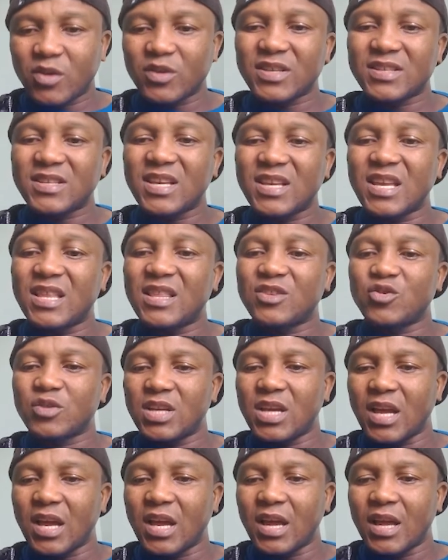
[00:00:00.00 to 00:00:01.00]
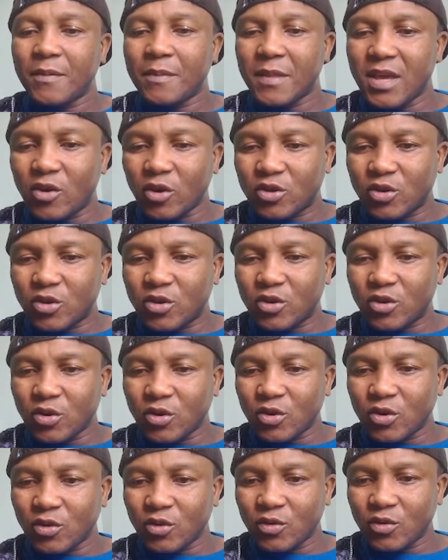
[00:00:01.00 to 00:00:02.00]
Because I say there's no t here. Equal to
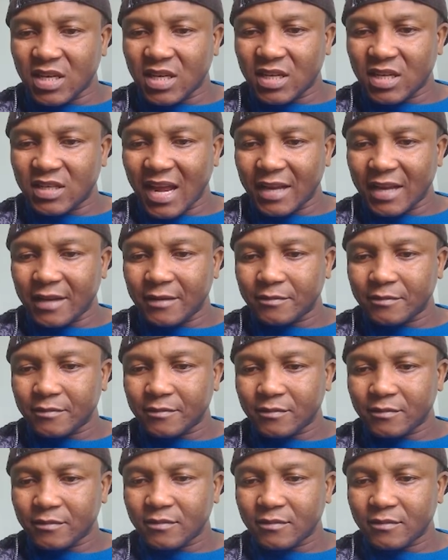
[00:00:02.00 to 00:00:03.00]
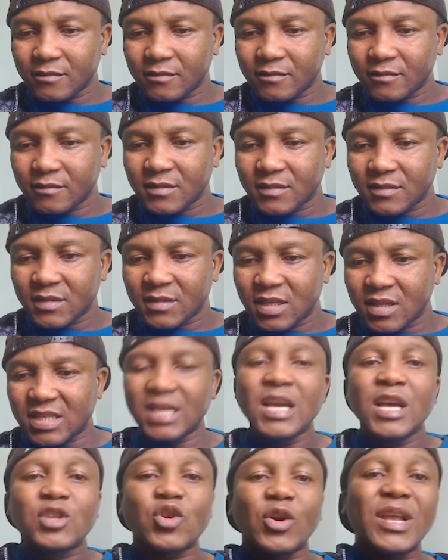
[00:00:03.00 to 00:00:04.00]
6 sine
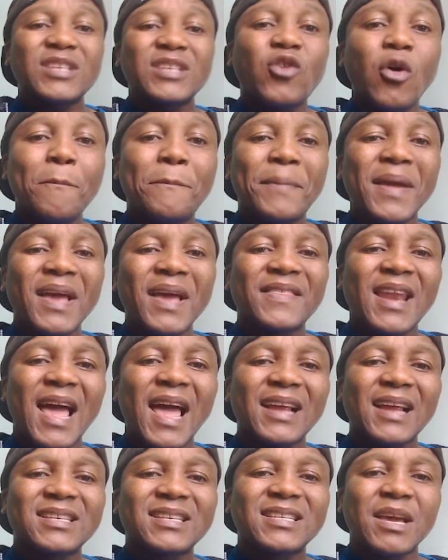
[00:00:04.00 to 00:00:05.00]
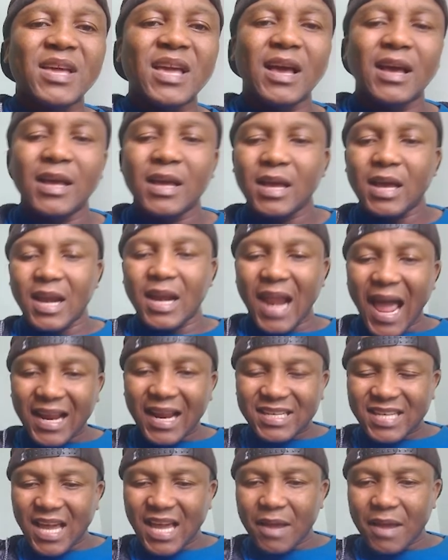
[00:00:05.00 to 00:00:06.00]
3t. So let's compare the like term here.
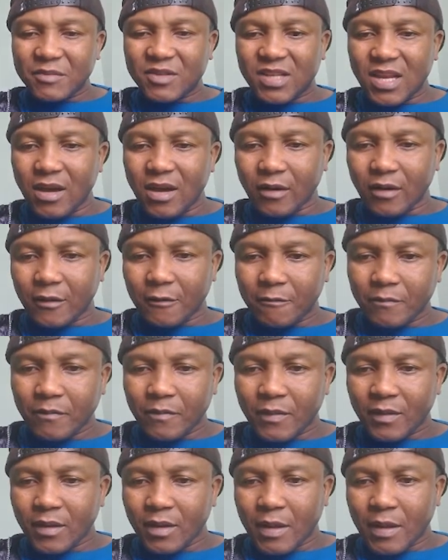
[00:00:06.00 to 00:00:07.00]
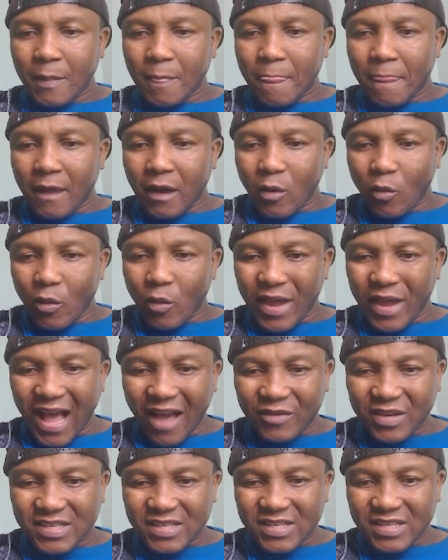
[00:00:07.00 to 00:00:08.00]
Like terms, look. We
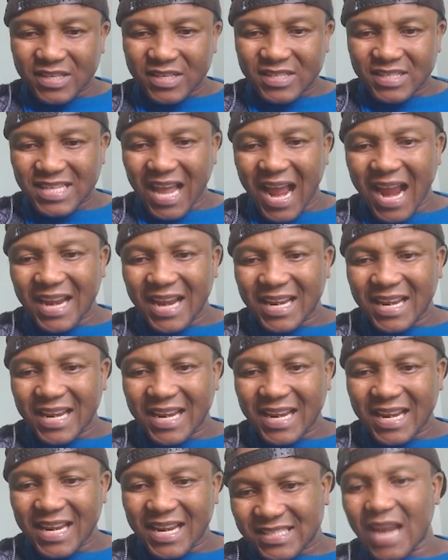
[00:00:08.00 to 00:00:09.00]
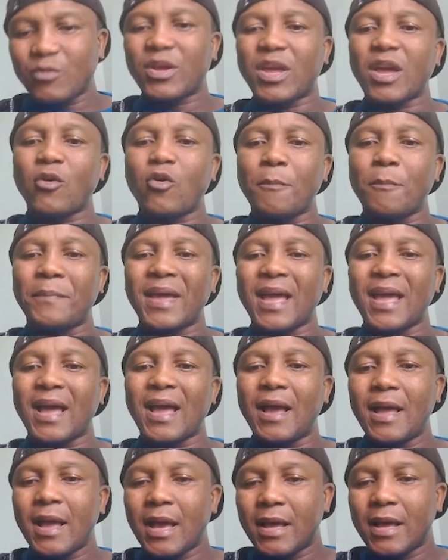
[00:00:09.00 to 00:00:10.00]
have a sine and sine we can
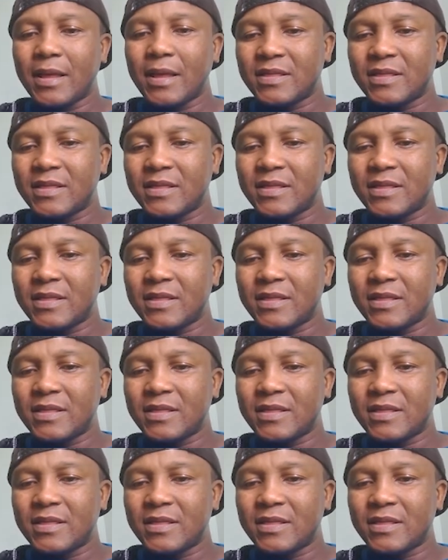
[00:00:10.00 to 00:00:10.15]
compare.